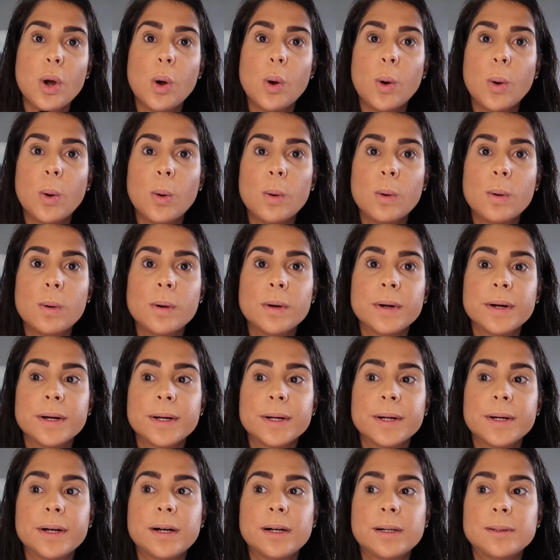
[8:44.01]

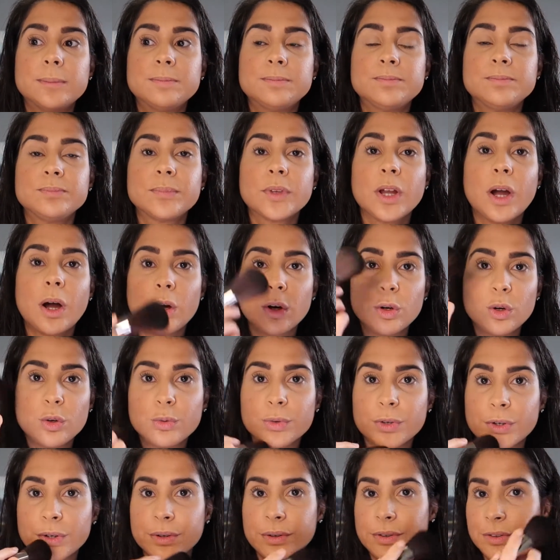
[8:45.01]
or um, all
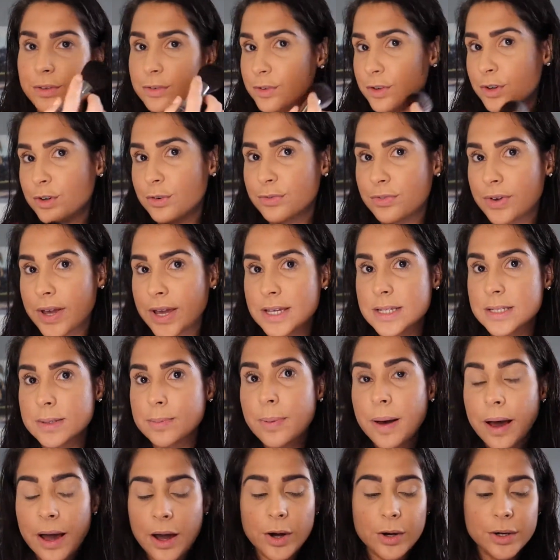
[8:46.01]
over your face
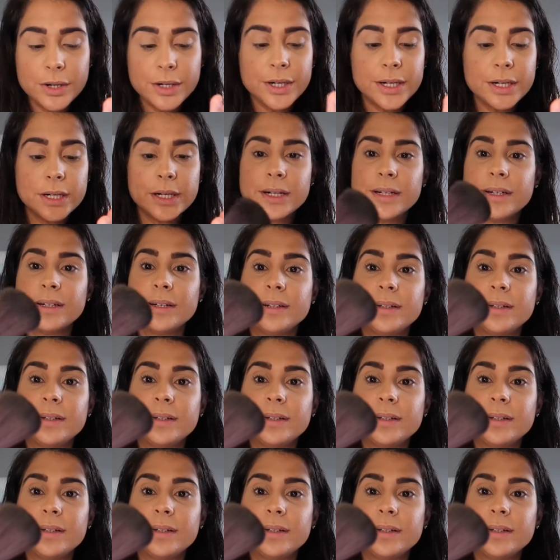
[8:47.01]
powder.